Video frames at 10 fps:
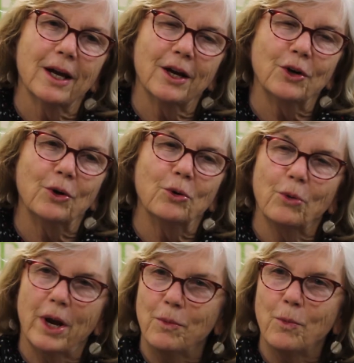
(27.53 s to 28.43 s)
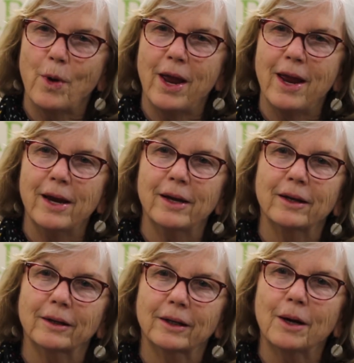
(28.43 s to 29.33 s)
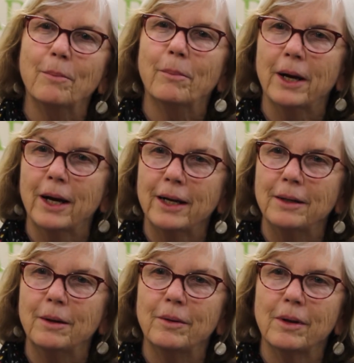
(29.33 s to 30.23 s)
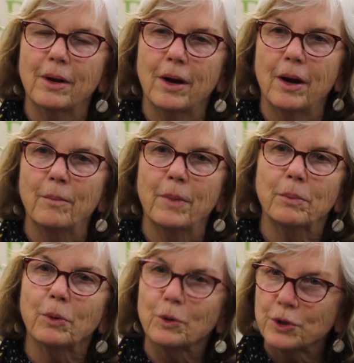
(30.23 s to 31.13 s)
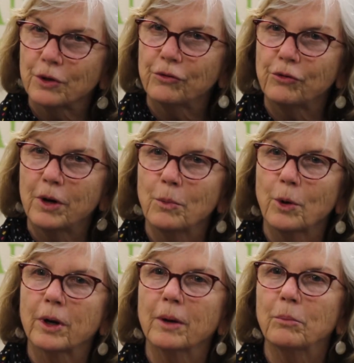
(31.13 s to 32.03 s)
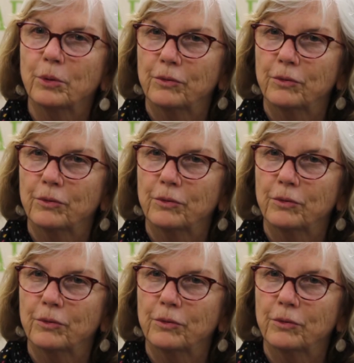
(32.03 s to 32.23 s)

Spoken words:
a great way to combine my personal framework and